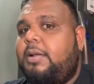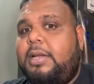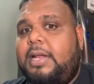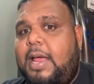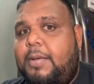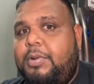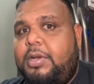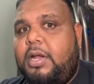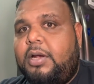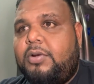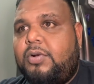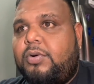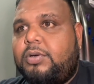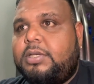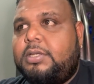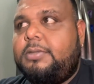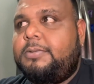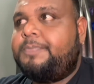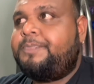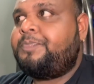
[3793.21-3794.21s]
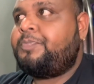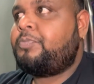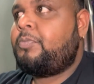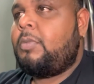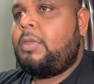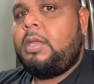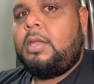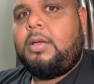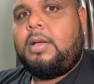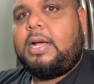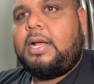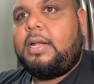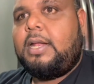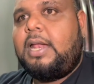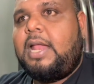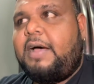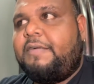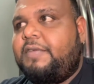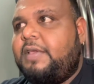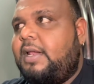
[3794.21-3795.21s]
every time we done cook.
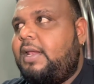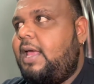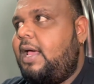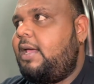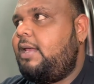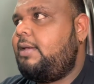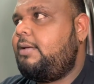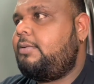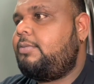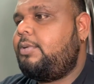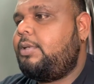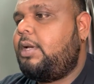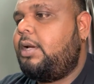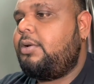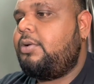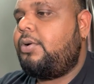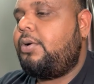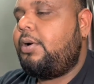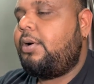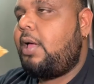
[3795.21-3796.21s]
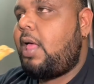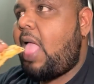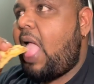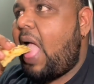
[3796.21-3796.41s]
And after nine, we don't cook.